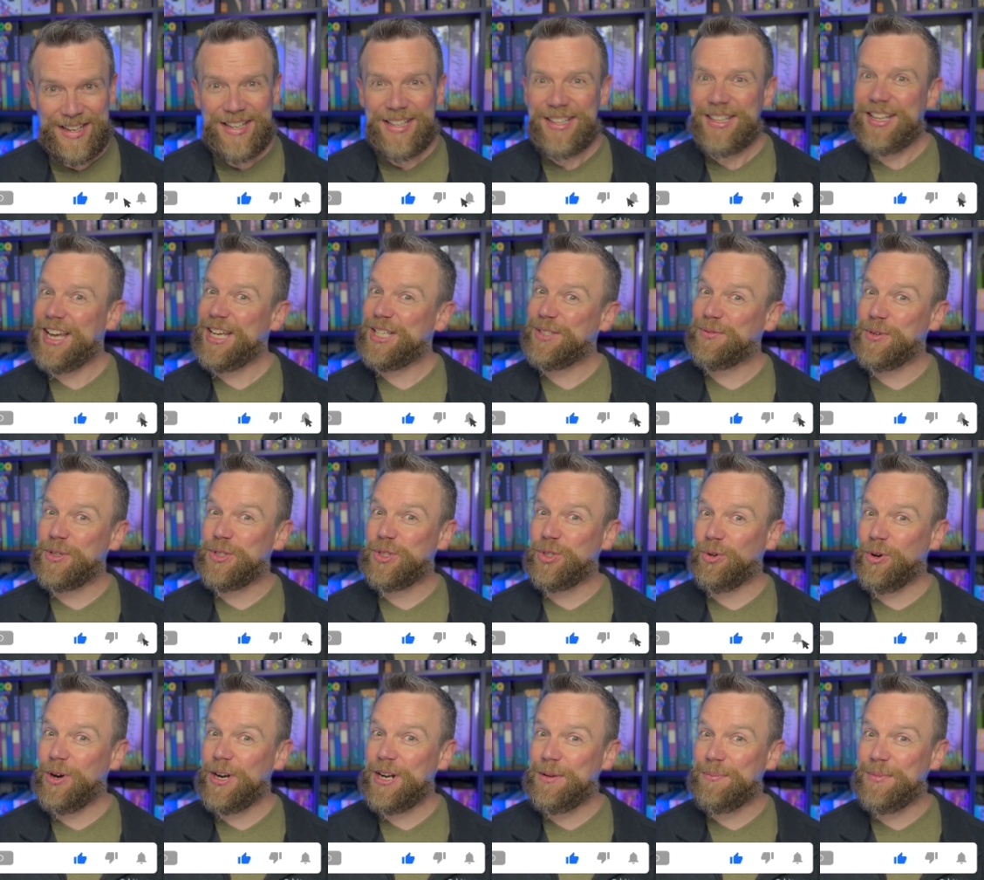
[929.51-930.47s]
Thanks for
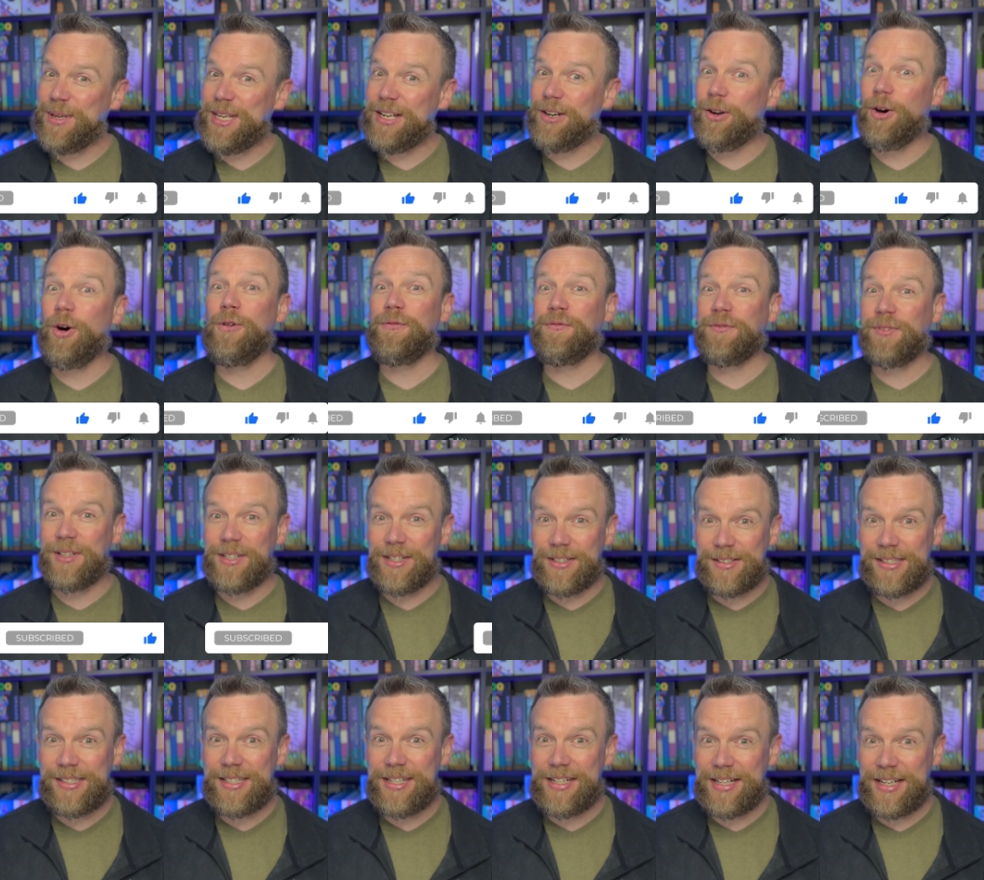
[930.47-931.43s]
joining me, and hopefully I'll
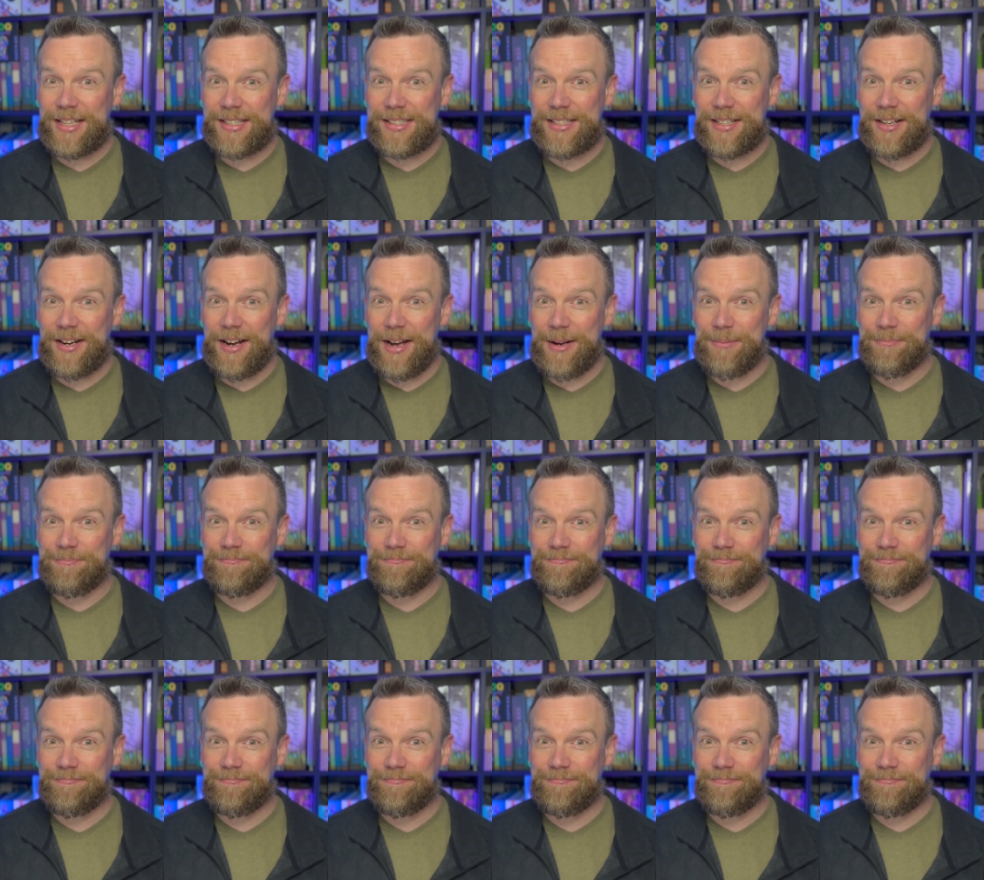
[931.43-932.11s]
see you next time.